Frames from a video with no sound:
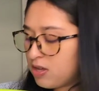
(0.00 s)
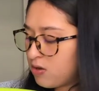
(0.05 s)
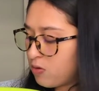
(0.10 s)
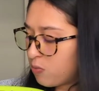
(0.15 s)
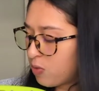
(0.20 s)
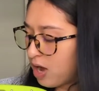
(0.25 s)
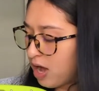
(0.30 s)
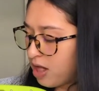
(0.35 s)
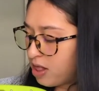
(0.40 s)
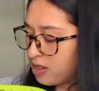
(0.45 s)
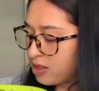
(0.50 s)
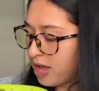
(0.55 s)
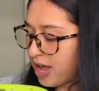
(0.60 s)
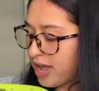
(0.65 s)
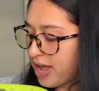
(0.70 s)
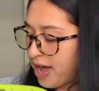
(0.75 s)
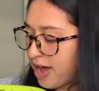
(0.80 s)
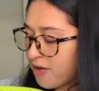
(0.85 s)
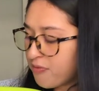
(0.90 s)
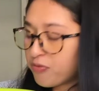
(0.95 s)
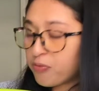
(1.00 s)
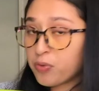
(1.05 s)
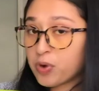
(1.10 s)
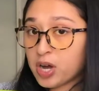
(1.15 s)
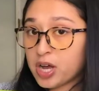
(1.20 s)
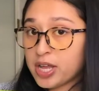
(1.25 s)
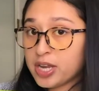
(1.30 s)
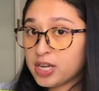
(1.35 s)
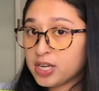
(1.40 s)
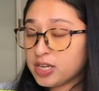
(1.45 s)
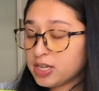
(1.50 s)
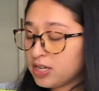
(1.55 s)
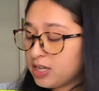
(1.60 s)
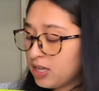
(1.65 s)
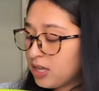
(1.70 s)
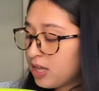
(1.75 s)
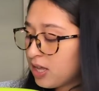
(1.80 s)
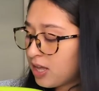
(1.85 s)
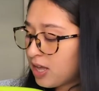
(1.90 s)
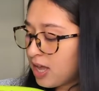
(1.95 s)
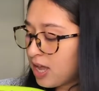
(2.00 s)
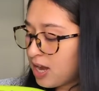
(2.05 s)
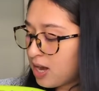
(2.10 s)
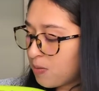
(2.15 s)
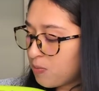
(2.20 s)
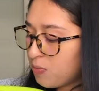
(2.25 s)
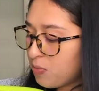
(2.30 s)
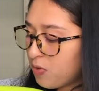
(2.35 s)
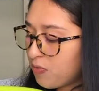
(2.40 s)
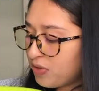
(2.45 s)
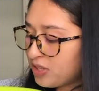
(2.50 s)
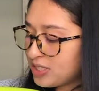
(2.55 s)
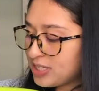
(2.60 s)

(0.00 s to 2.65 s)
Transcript: Well, I have 1, and I'm moving